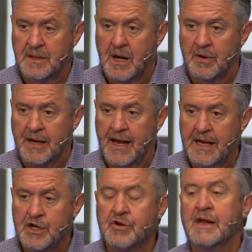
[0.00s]

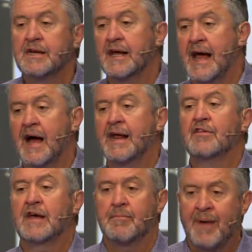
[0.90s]
Okay? You need to get out,
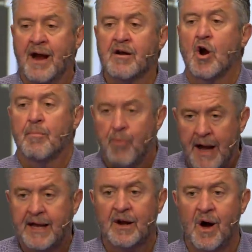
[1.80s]
either get married or
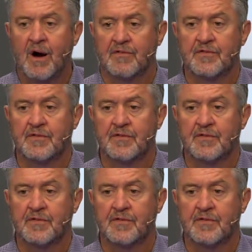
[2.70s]
break it off.